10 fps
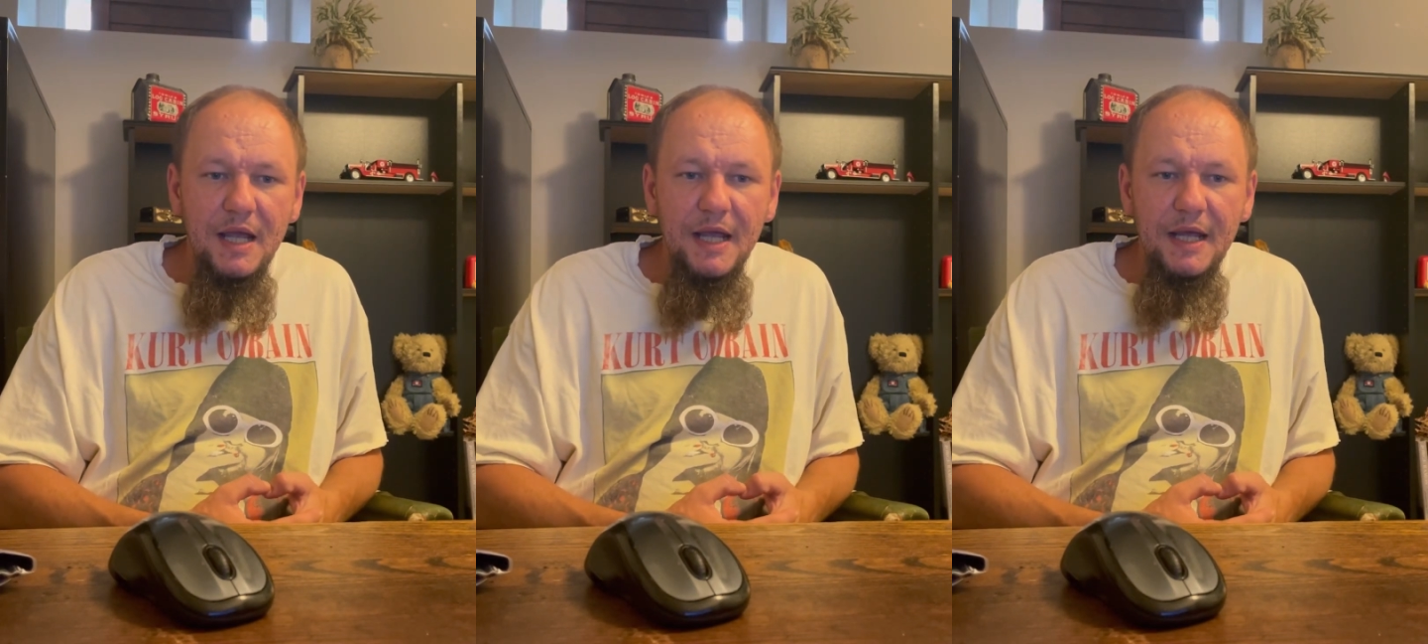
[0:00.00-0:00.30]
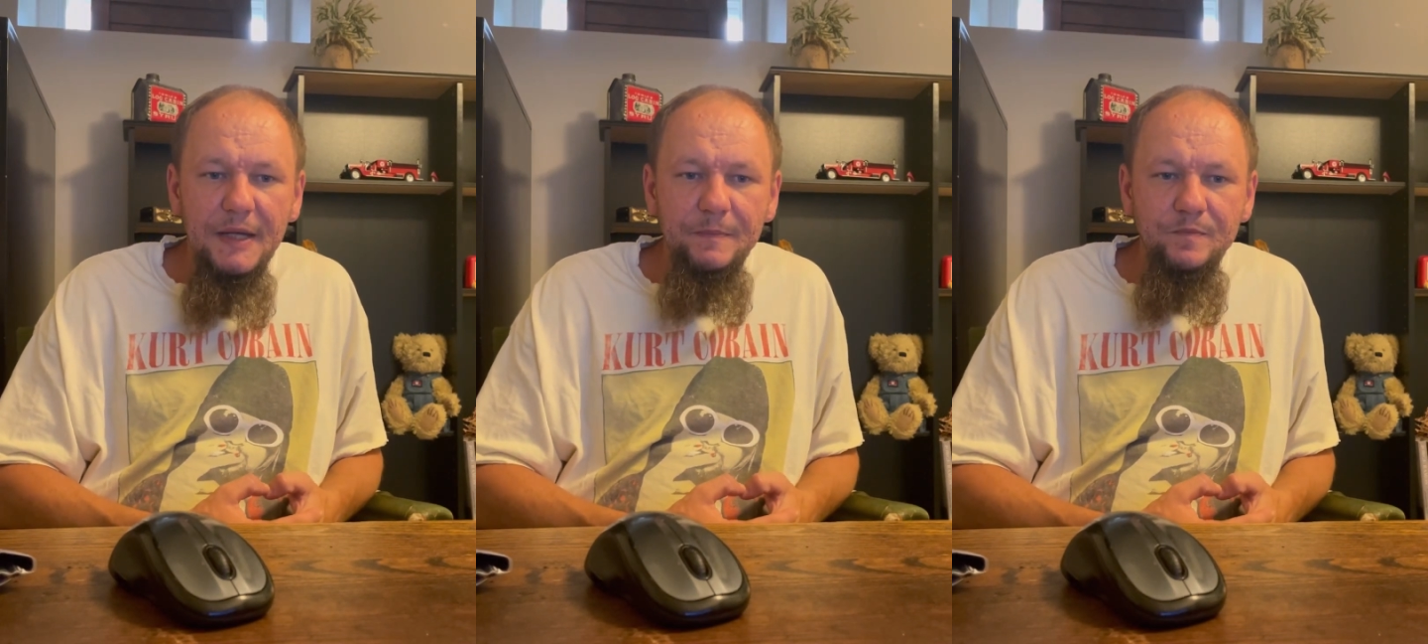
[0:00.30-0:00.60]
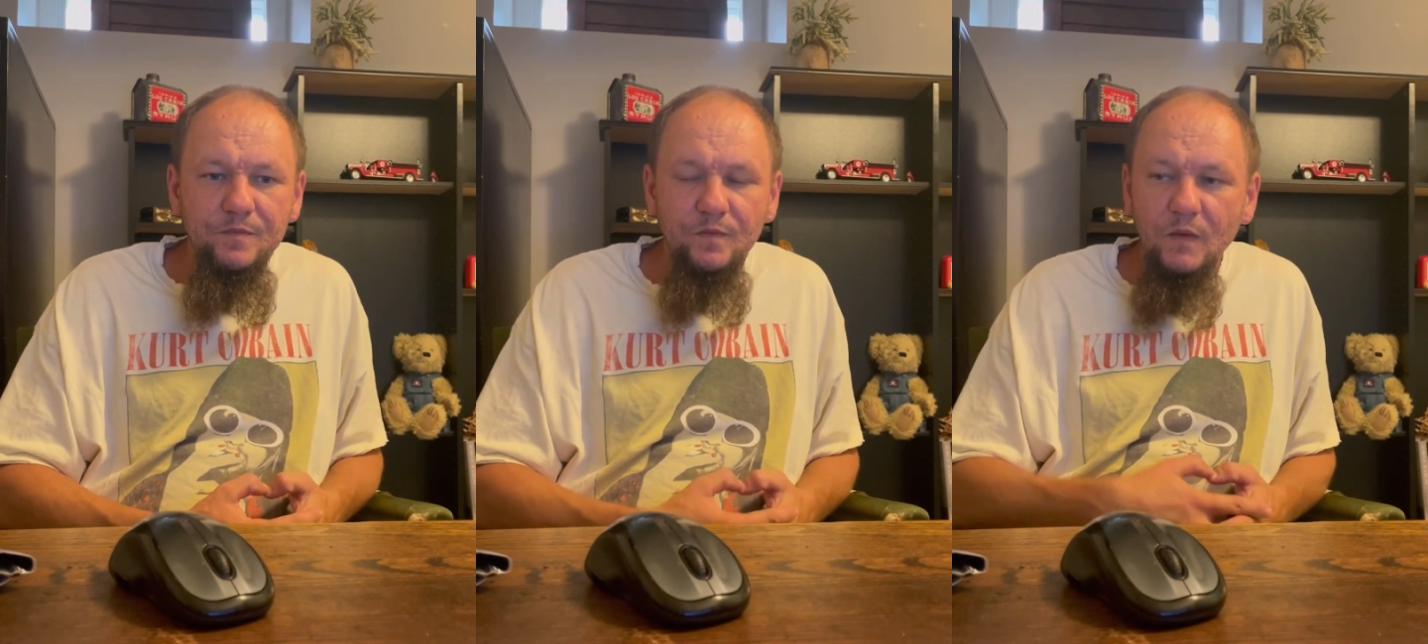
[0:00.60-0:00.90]
And
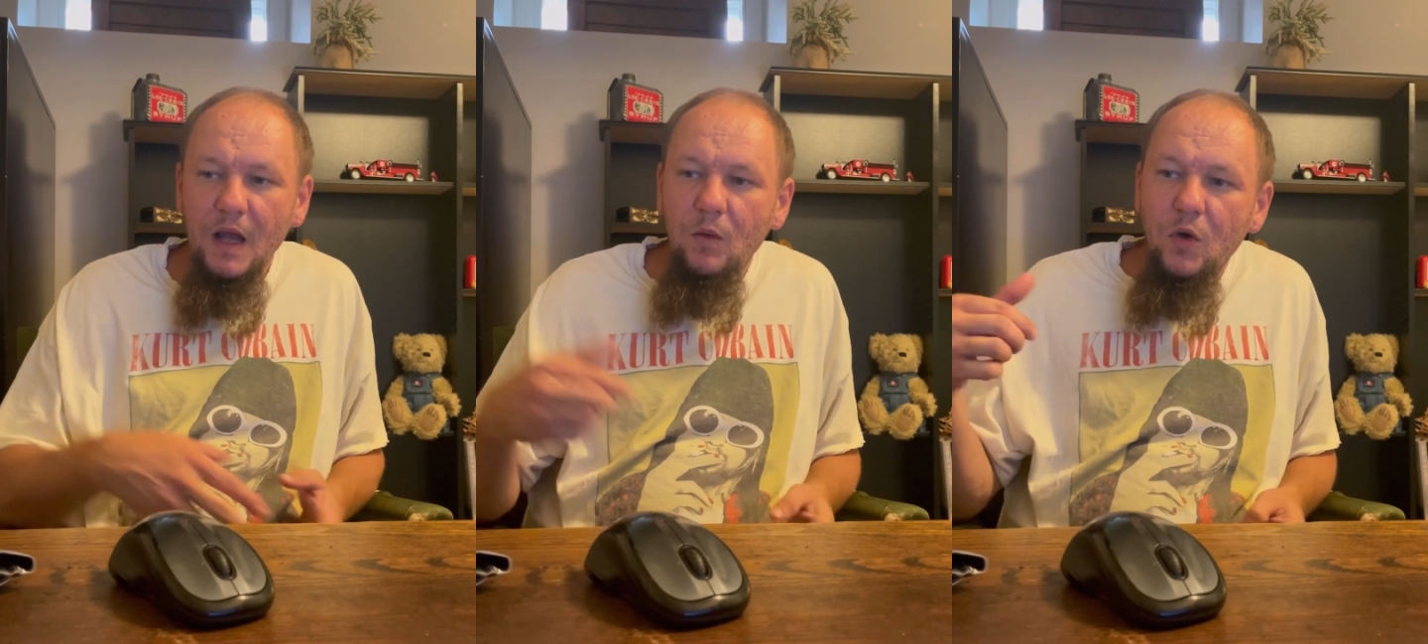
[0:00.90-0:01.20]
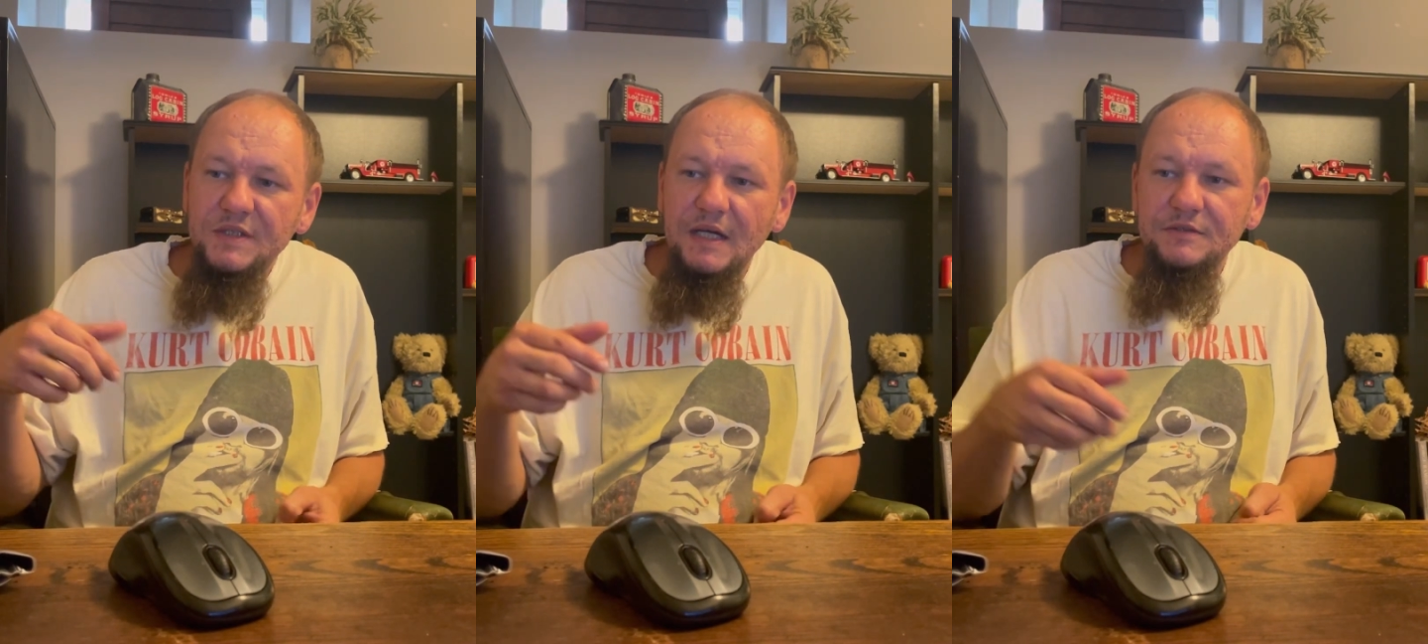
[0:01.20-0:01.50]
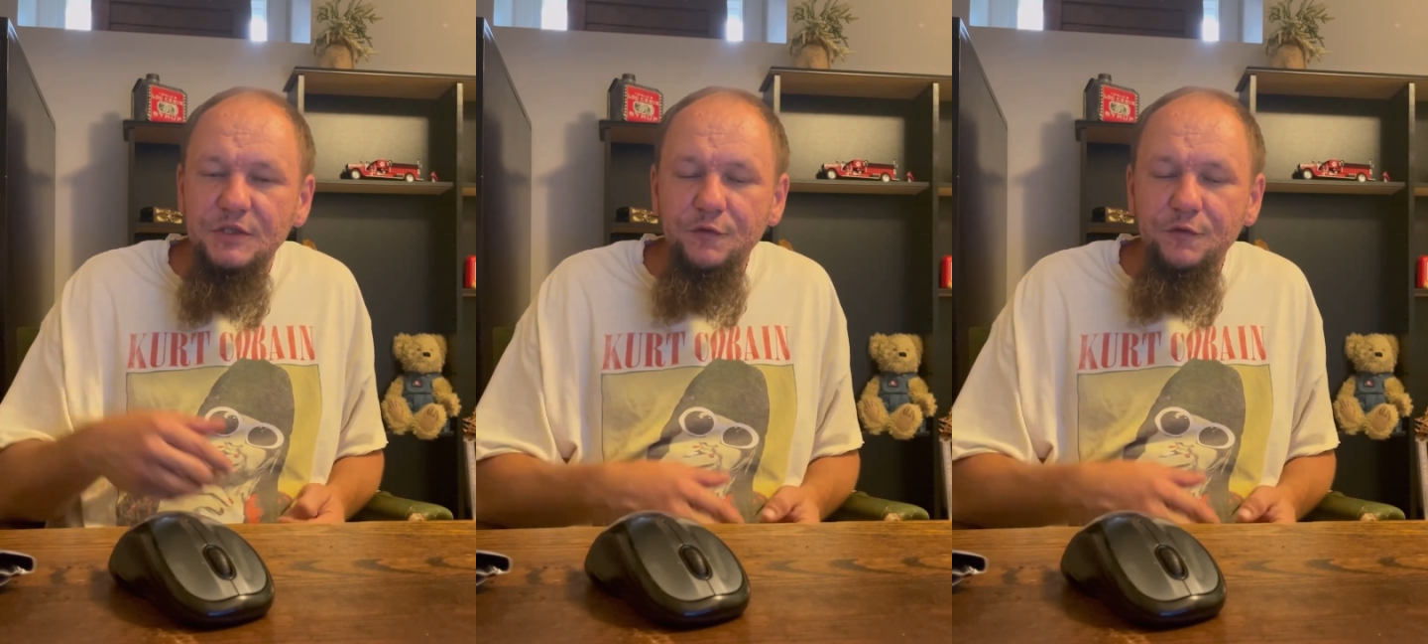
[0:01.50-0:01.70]
I walked down to the